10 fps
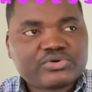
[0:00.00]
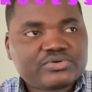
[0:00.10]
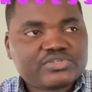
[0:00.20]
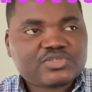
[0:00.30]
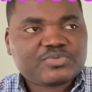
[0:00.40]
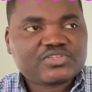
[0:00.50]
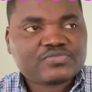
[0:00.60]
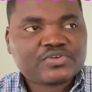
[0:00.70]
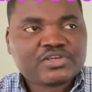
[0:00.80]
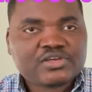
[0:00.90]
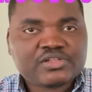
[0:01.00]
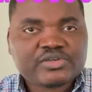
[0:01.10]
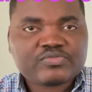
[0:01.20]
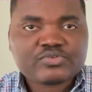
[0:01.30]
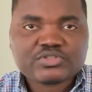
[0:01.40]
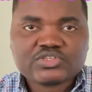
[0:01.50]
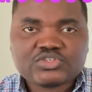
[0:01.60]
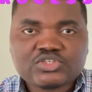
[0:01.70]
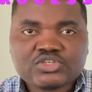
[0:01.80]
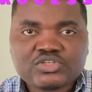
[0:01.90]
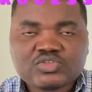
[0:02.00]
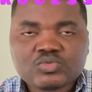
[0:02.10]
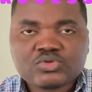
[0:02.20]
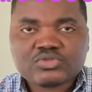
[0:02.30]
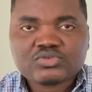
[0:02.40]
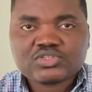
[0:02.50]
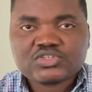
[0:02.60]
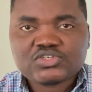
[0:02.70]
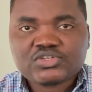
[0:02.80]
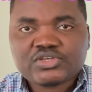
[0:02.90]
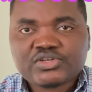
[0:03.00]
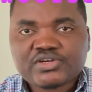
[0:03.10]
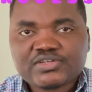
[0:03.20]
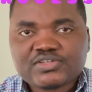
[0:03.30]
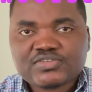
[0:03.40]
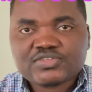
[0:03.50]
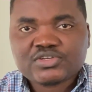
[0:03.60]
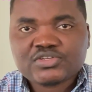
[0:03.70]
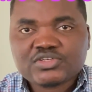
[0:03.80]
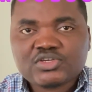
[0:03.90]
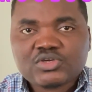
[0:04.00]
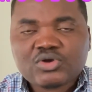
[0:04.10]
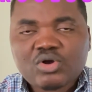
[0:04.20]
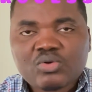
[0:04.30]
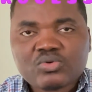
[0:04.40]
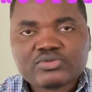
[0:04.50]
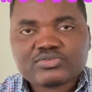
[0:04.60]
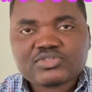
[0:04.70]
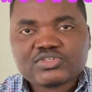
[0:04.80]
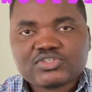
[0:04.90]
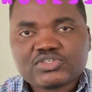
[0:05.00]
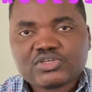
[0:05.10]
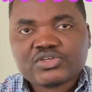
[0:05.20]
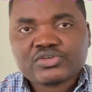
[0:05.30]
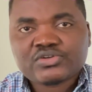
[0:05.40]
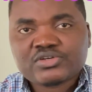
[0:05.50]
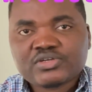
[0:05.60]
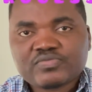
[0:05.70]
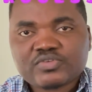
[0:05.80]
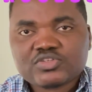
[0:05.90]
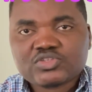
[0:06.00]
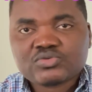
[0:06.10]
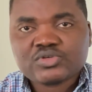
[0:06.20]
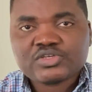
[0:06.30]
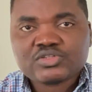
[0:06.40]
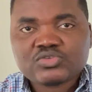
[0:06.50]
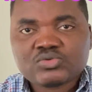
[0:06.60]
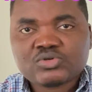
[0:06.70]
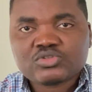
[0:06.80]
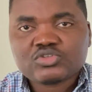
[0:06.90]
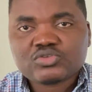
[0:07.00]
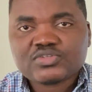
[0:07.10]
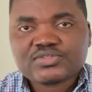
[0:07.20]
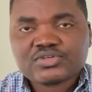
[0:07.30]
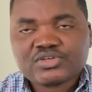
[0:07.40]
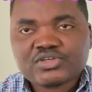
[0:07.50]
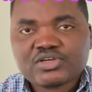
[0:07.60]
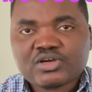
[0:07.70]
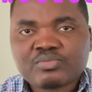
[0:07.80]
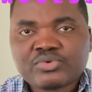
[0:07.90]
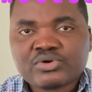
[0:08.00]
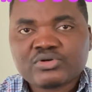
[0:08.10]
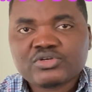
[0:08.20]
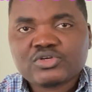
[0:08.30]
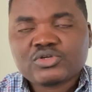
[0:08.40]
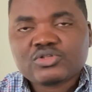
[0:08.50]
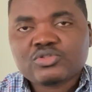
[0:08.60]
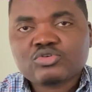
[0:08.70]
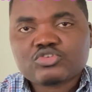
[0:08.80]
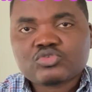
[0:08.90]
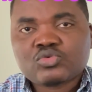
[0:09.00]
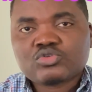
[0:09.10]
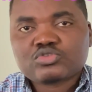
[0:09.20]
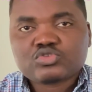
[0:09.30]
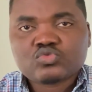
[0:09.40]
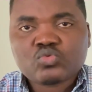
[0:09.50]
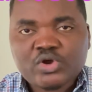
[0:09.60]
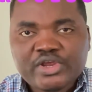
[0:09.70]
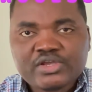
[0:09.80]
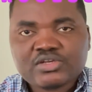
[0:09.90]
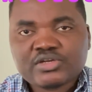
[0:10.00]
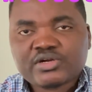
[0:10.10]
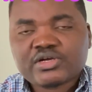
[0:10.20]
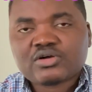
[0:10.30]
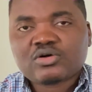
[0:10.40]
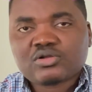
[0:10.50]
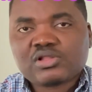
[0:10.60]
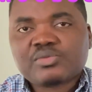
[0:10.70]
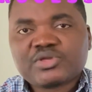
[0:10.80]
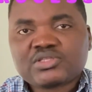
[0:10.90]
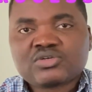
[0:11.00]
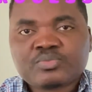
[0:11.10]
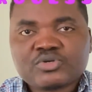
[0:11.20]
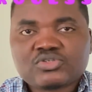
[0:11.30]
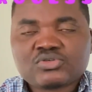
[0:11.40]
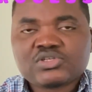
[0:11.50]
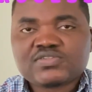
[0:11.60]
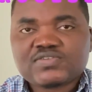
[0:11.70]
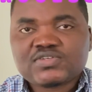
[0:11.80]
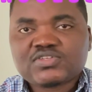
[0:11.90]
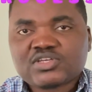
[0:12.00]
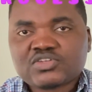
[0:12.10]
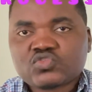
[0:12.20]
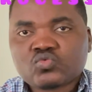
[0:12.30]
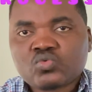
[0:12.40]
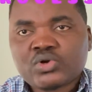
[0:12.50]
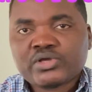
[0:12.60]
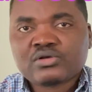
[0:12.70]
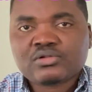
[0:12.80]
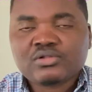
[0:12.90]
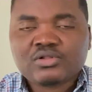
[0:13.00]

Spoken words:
specifically for teachers who want to teach in the United States or want to teach in Canada, for students who want to study abroad, those who want to work. There are limited opportunities as well